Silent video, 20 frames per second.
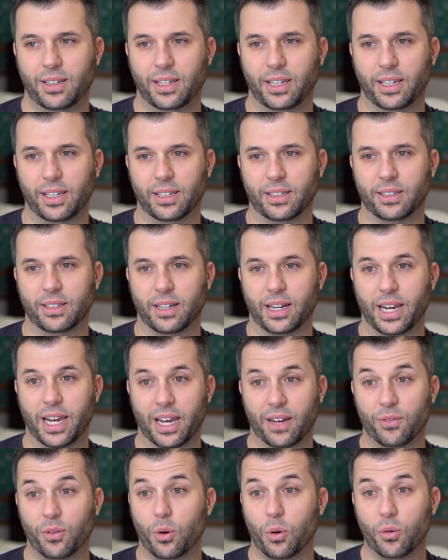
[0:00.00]
And I
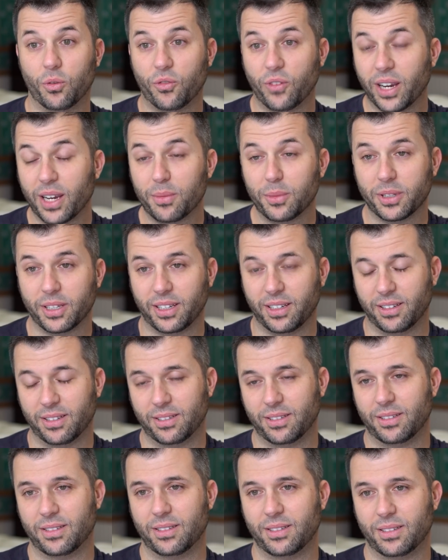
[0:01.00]
have a whole family
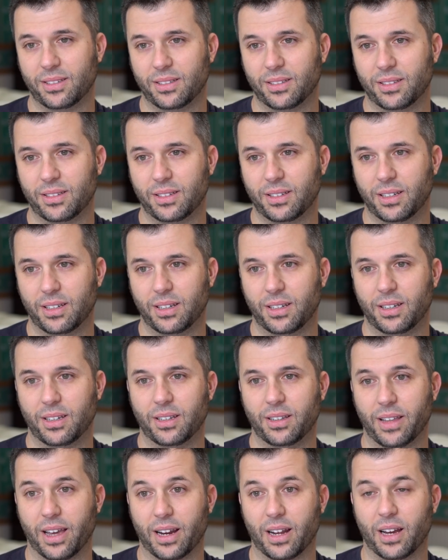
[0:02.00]

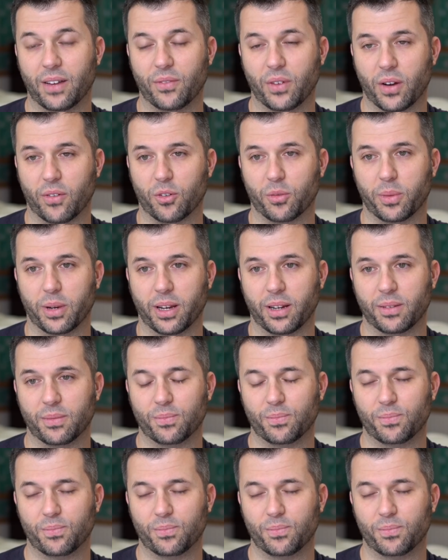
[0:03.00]
that I've never met.